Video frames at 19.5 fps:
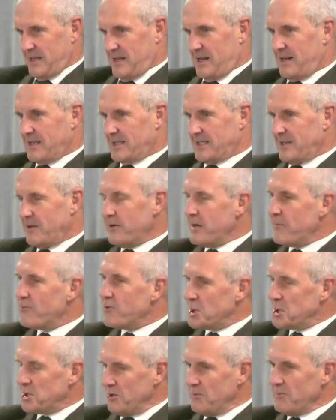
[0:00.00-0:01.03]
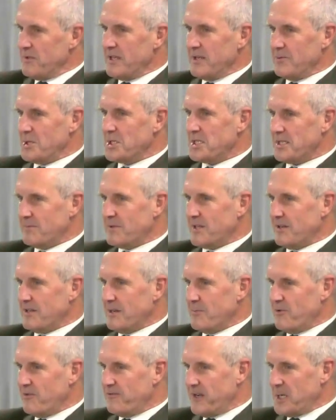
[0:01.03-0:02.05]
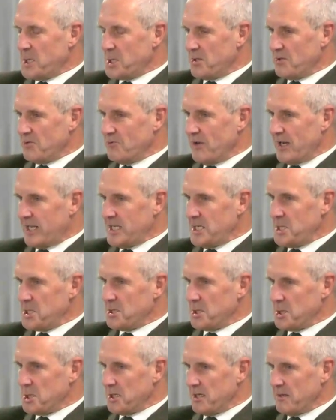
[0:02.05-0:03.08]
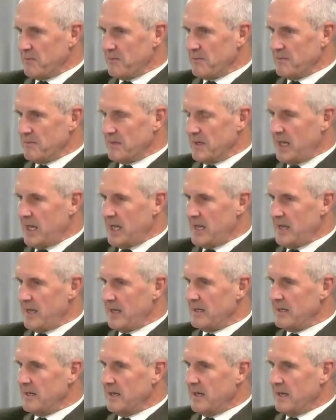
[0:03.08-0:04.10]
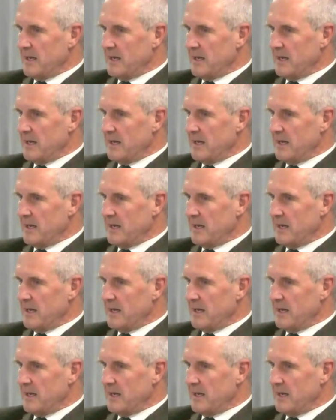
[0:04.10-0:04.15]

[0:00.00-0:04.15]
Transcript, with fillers: I can only presume that there was some kind of professional relationship here.